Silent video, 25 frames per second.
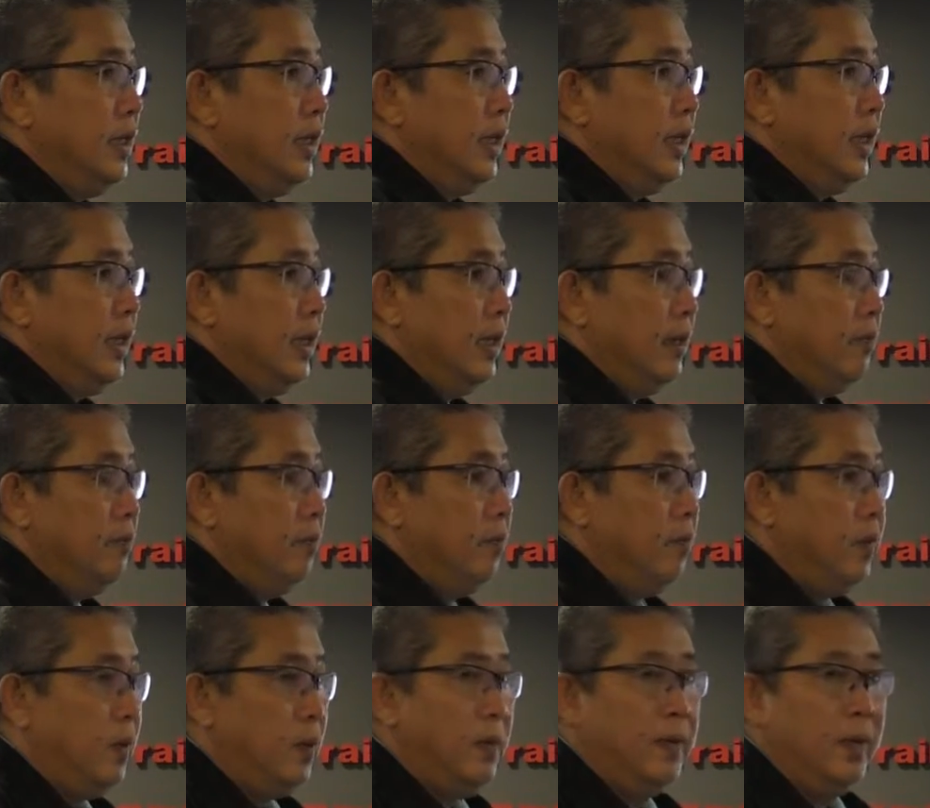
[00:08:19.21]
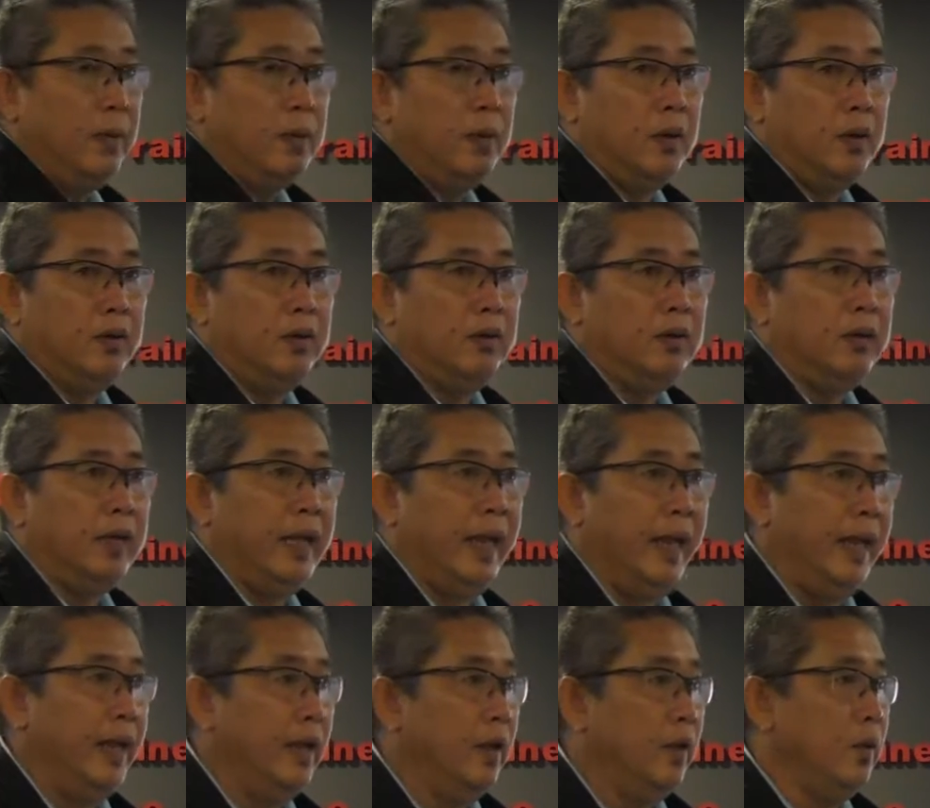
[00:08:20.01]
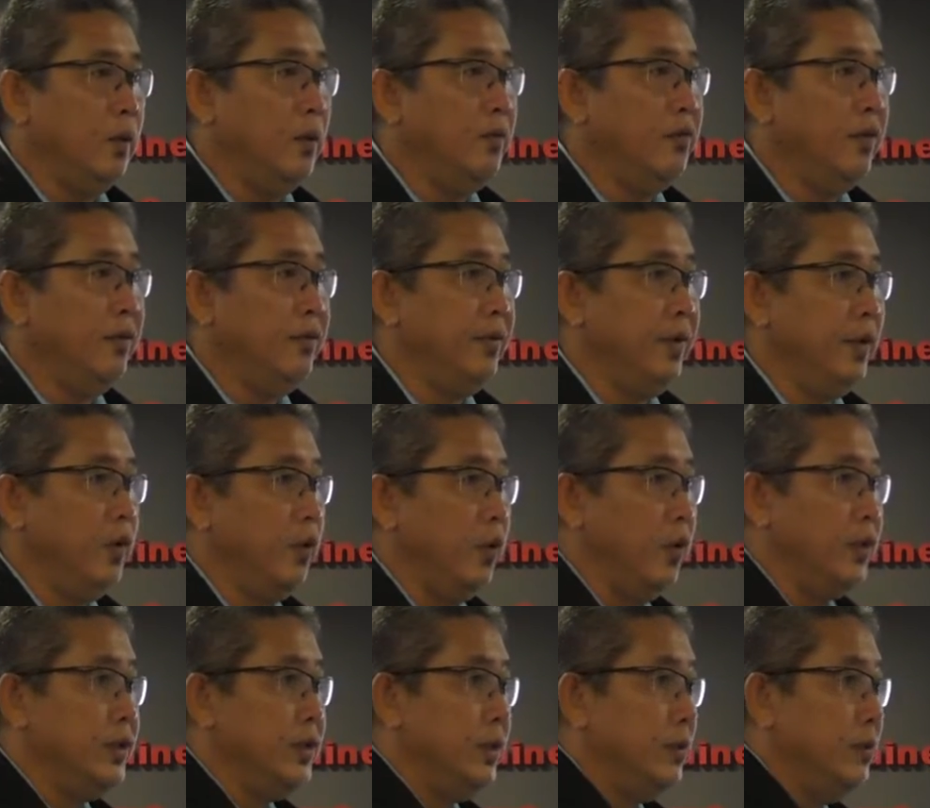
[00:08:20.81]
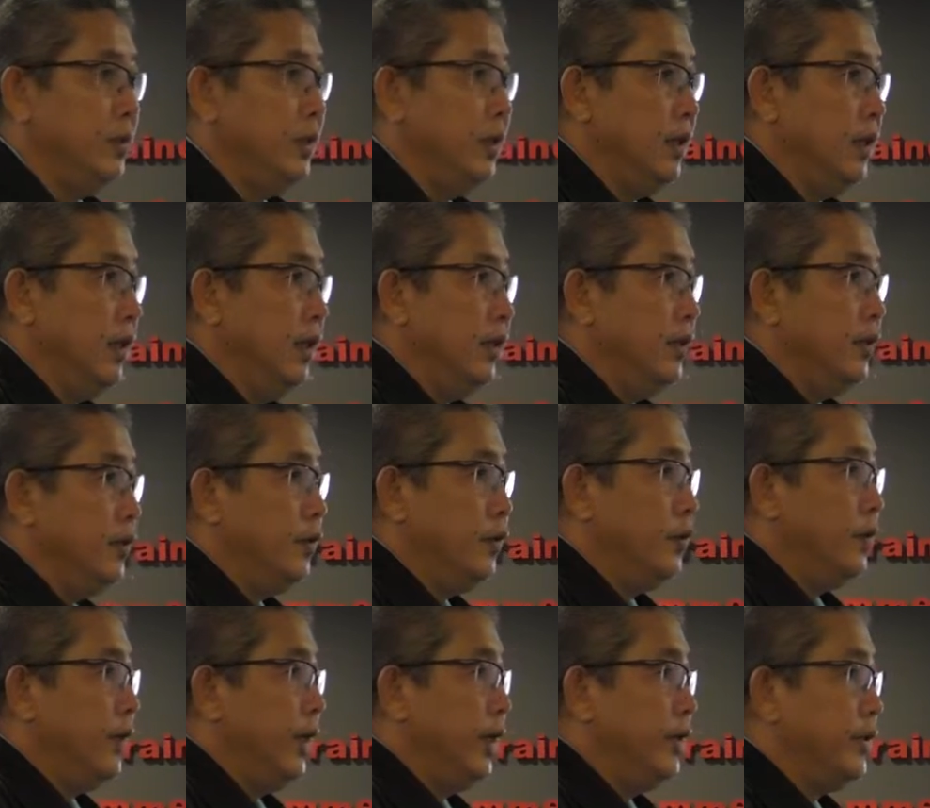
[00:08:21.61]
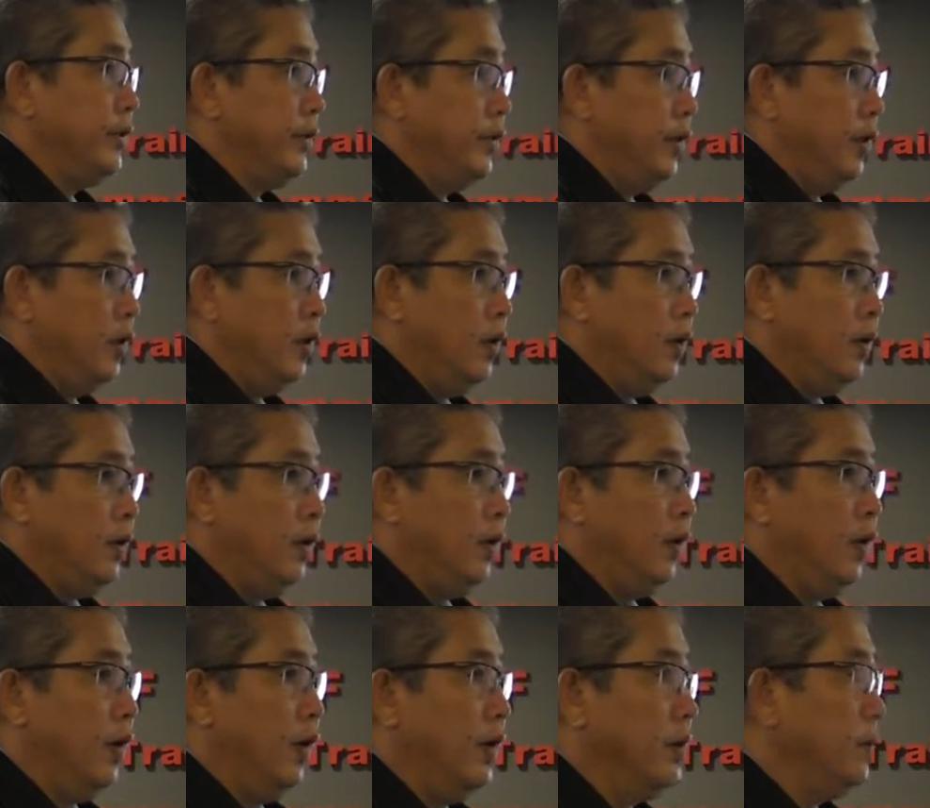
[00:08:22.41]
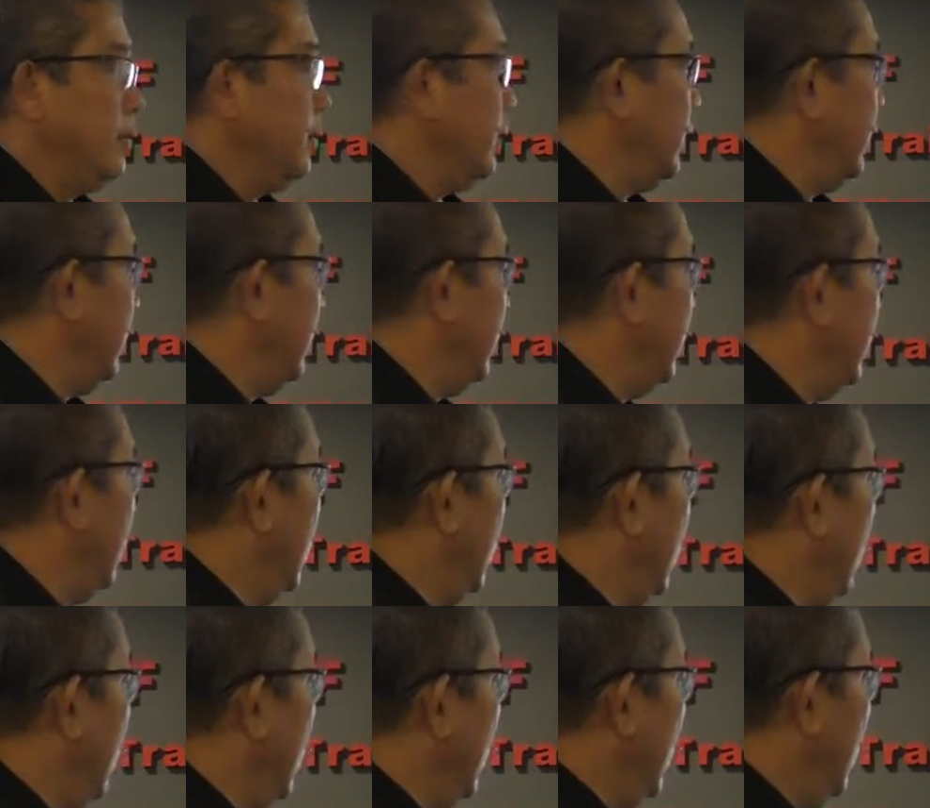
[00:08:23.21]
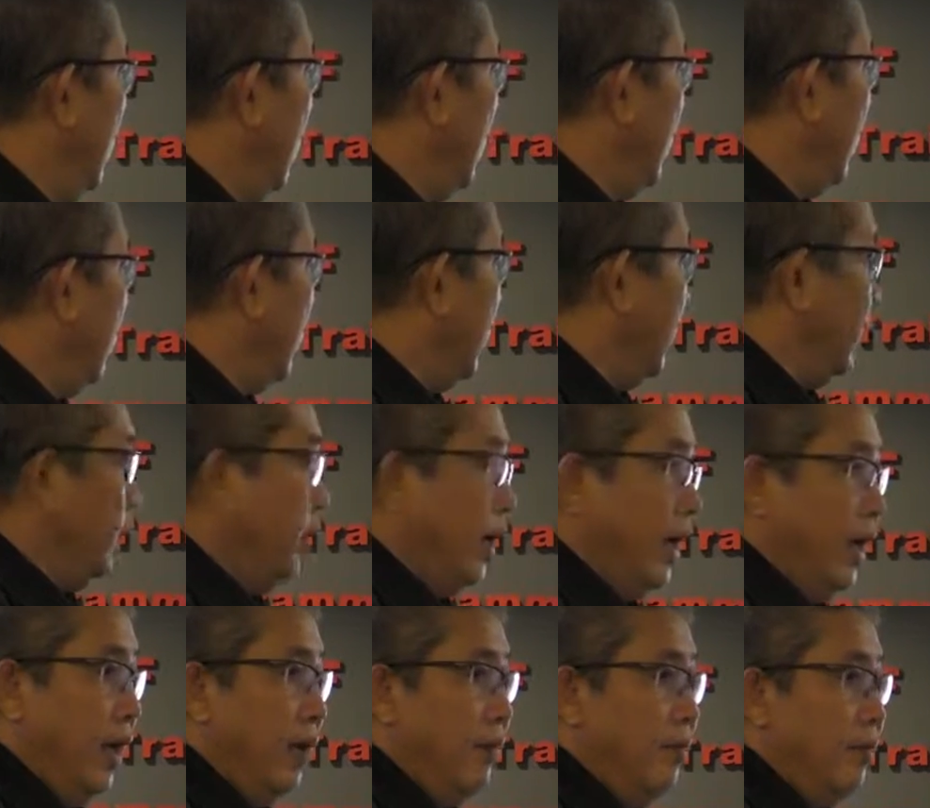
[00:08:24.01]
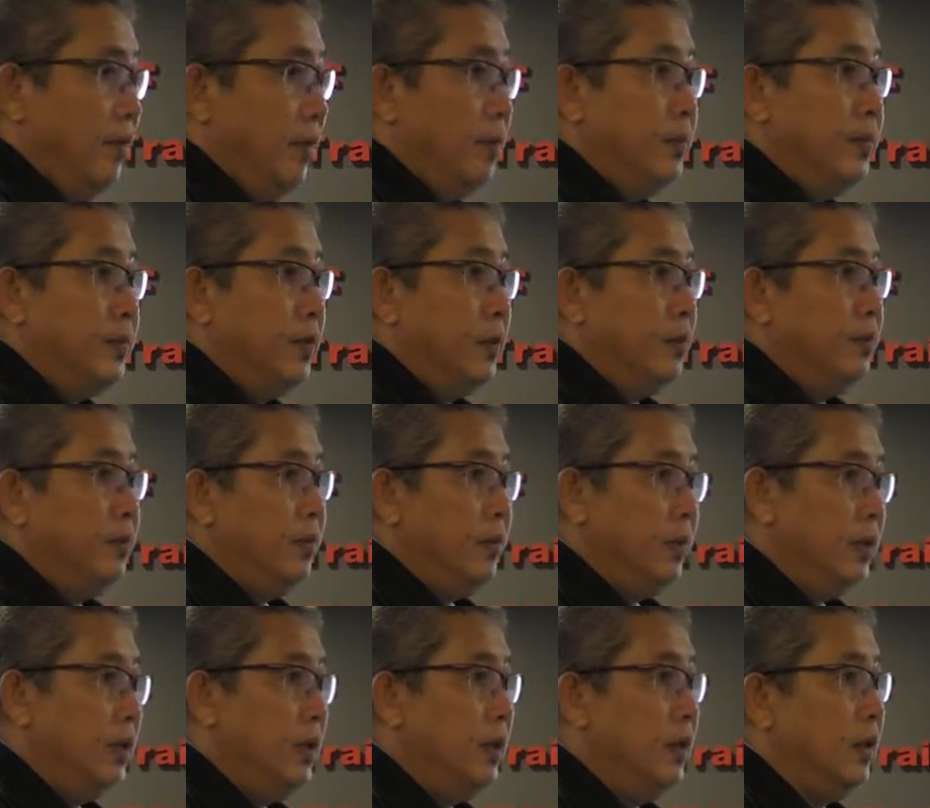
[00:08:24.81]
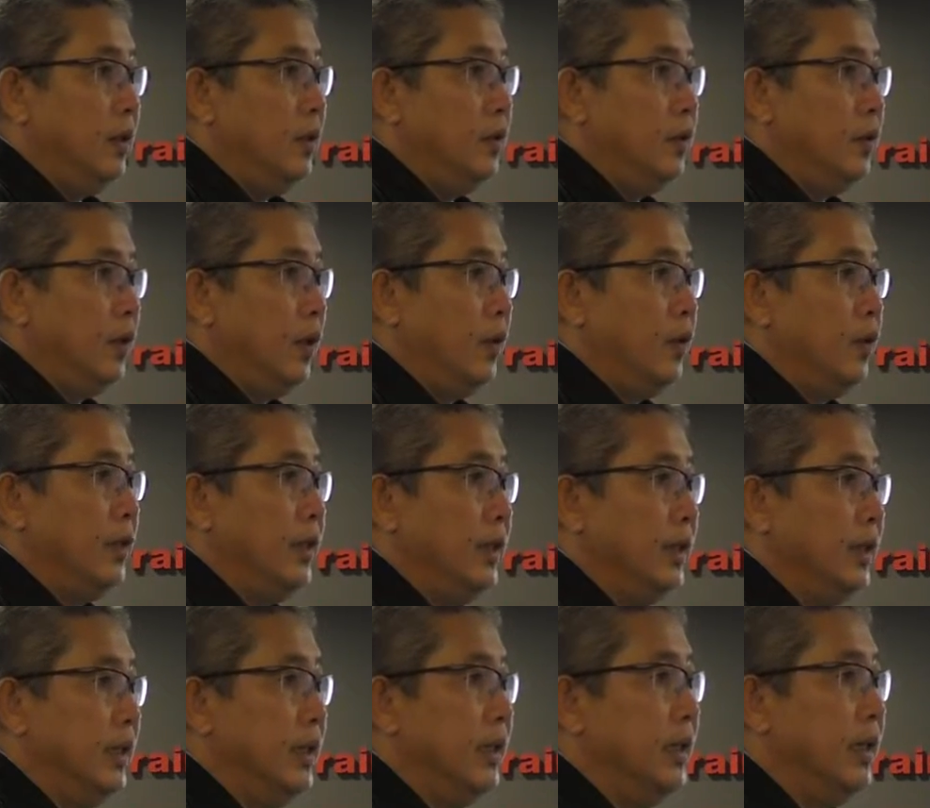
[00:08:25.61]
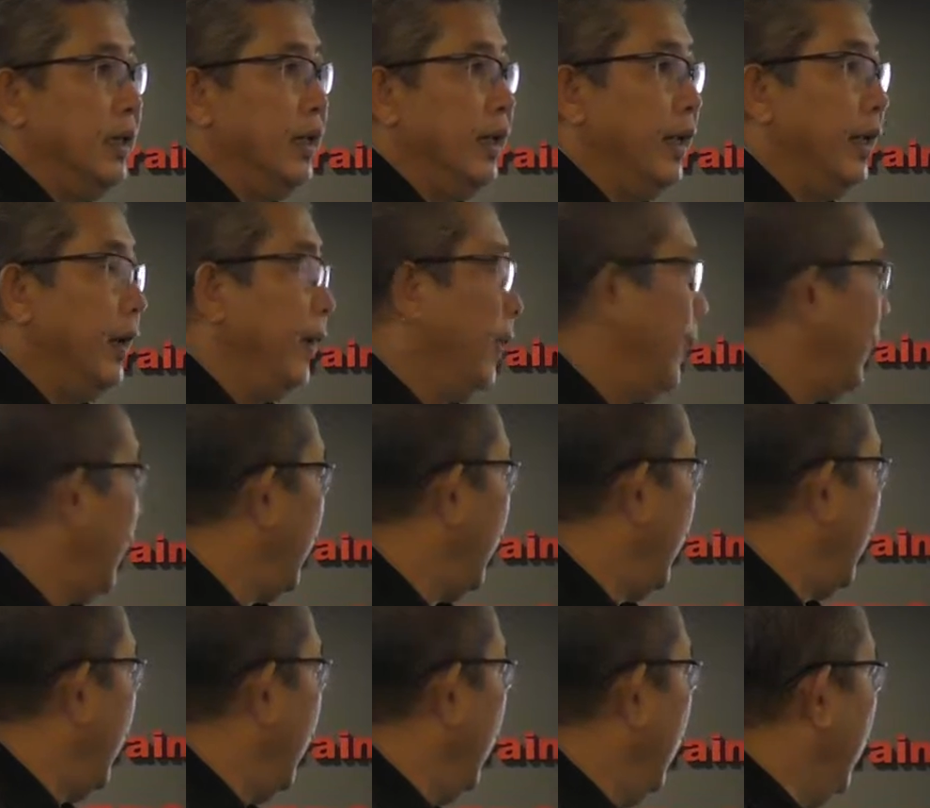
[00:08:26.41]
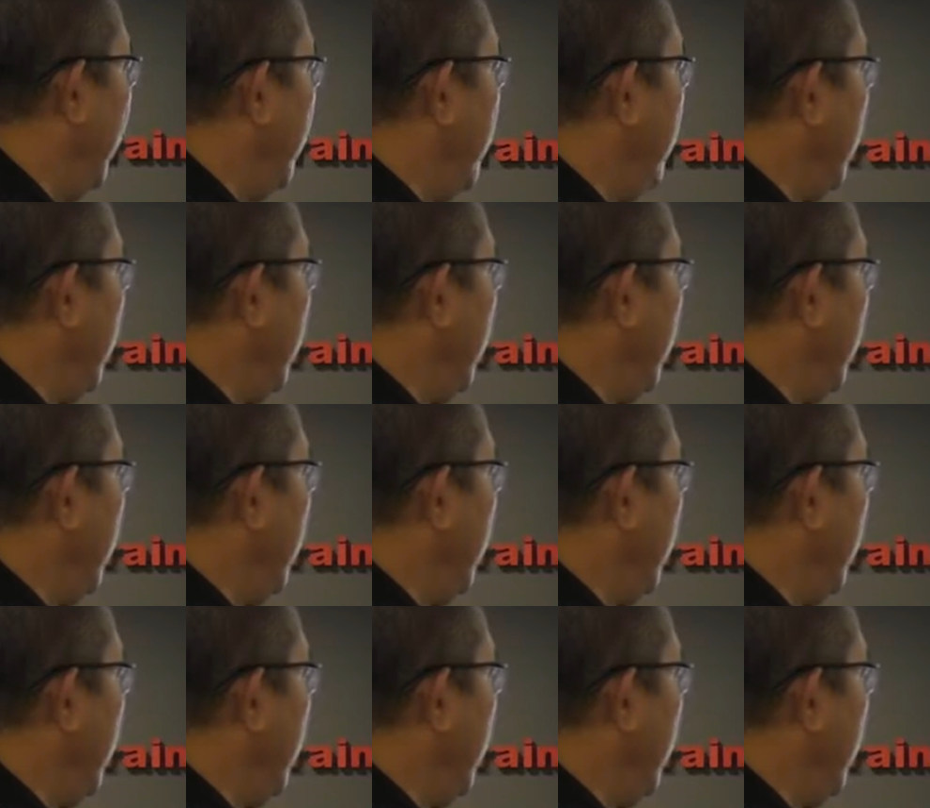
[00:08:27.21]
probably about 10 to 15 questions, basically, just to test your knowledge, basically, on what you have observed throughout the day. That